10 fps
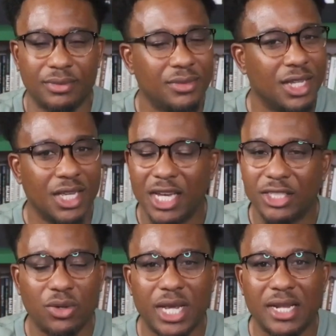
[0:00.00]
It's
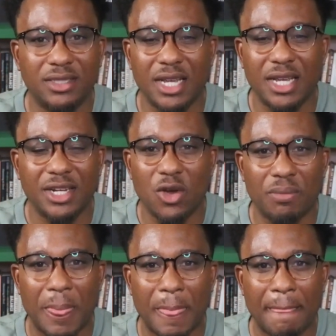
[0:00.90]
okay to say no,
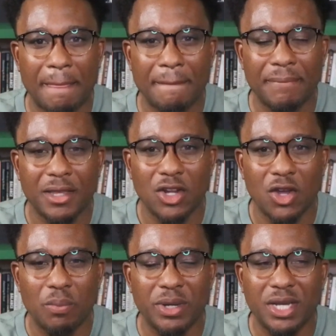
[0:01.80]

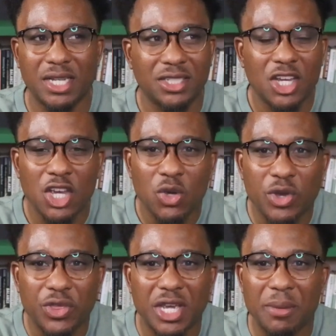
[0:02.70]
because when you
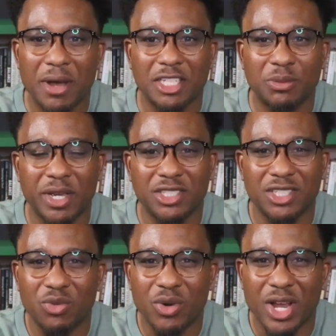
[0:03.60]
think about, especially
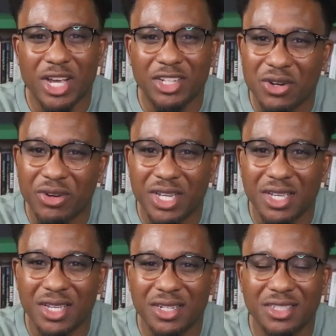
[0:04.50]
around the year
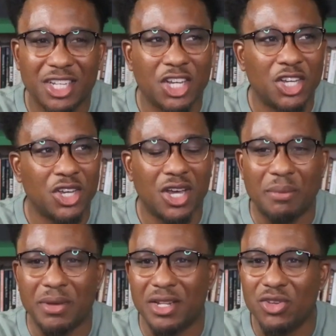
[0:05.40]
end, I
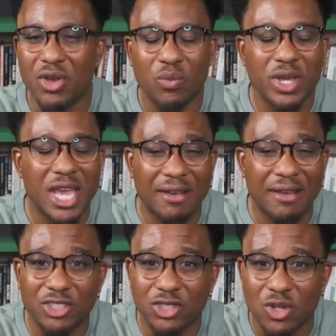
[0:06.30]
mean, we have
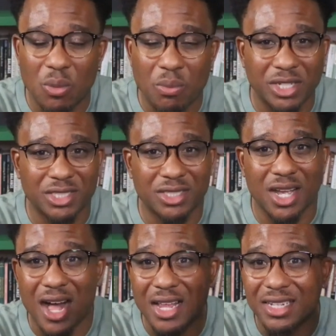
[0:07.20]
so much. The
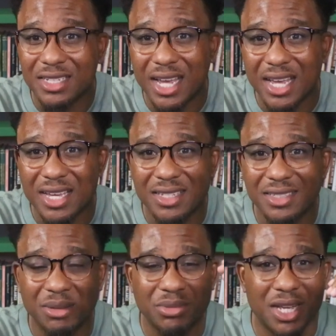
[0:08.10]
holidays
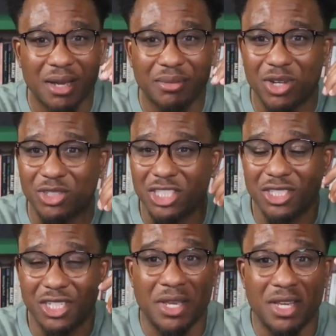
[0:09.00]
sometimes are just can
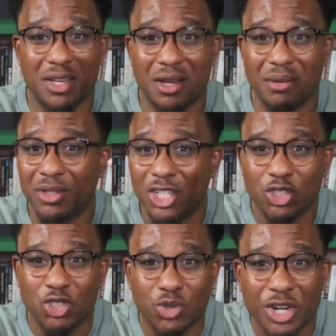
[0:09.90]
become
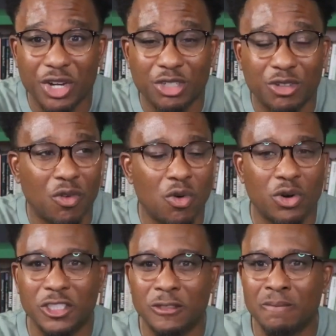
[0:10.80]
triggers for us.
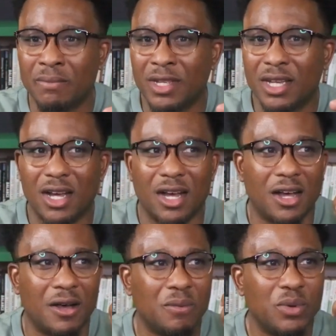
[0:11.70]

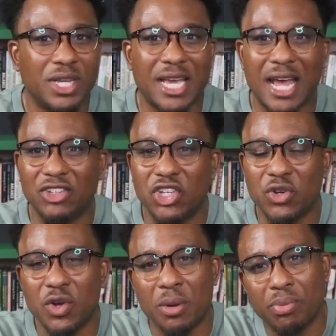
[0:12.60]
We got year
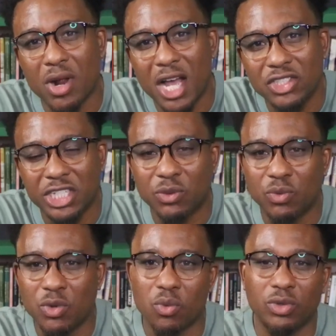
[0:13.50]
end projects that we're
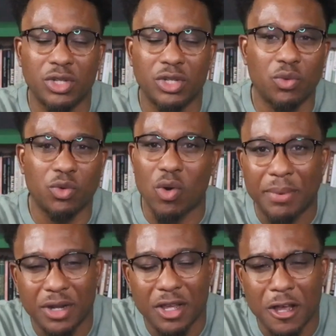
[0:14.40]
wrapping
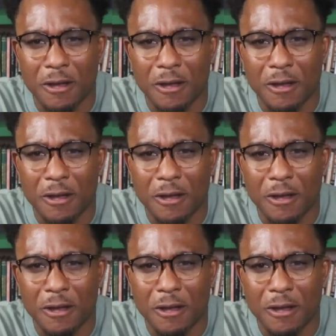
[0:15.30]
up